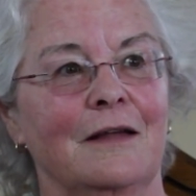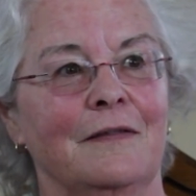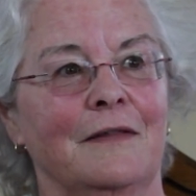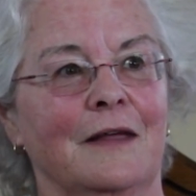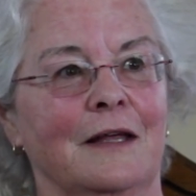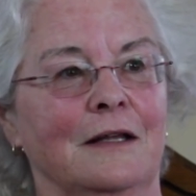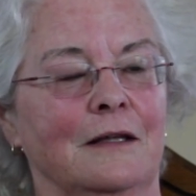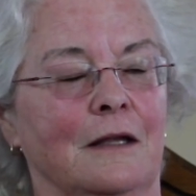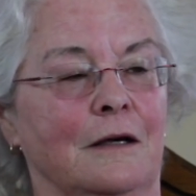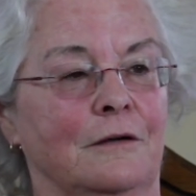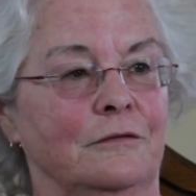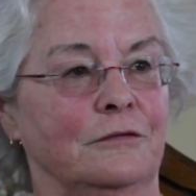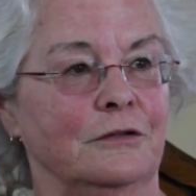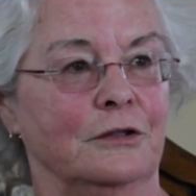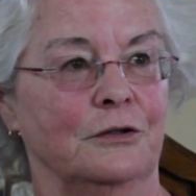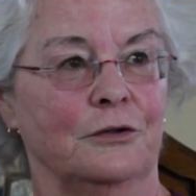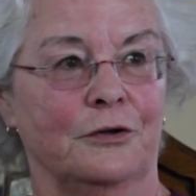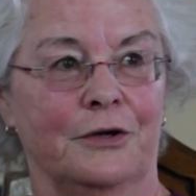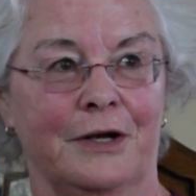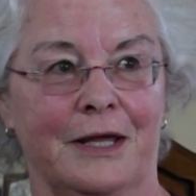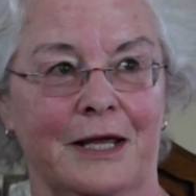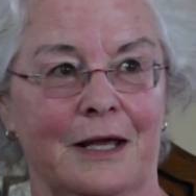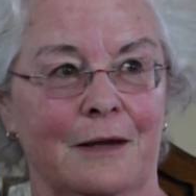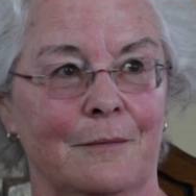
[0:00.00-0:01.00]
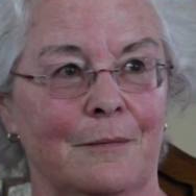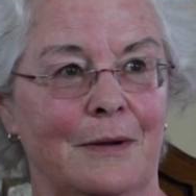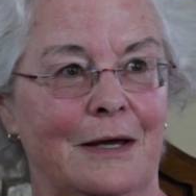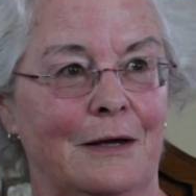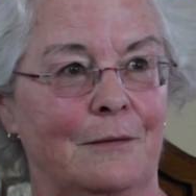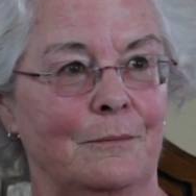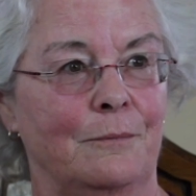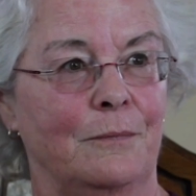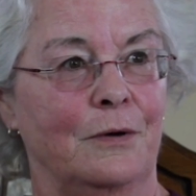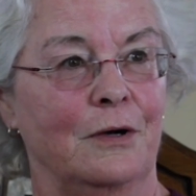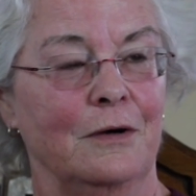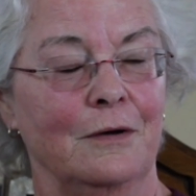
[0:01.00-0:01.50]
and they love learning
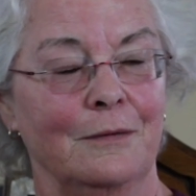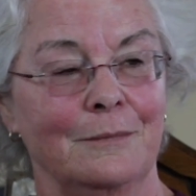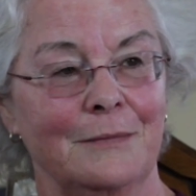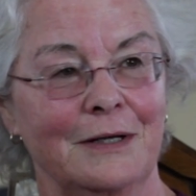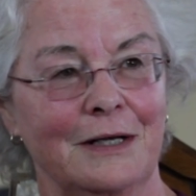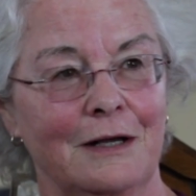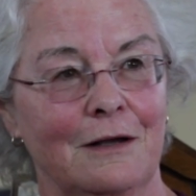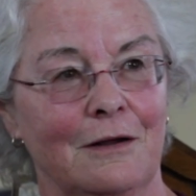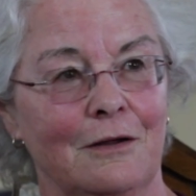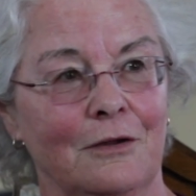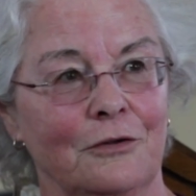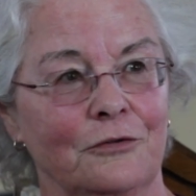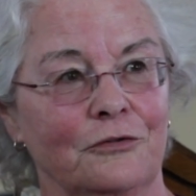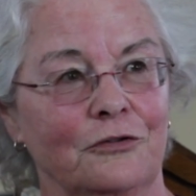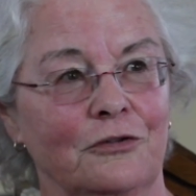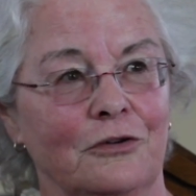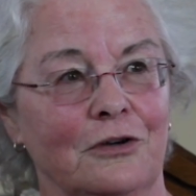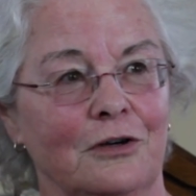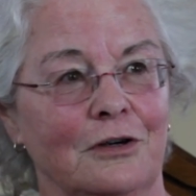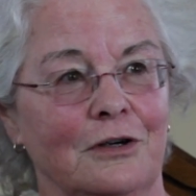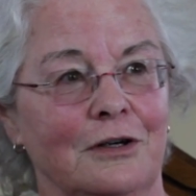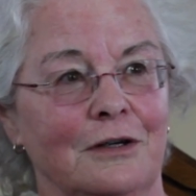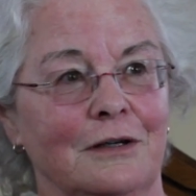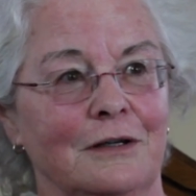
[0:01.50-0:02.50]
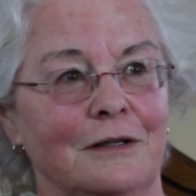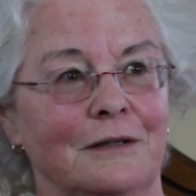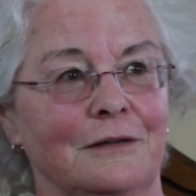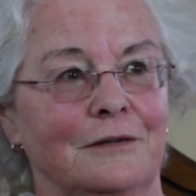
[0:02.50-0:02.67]
about permaculture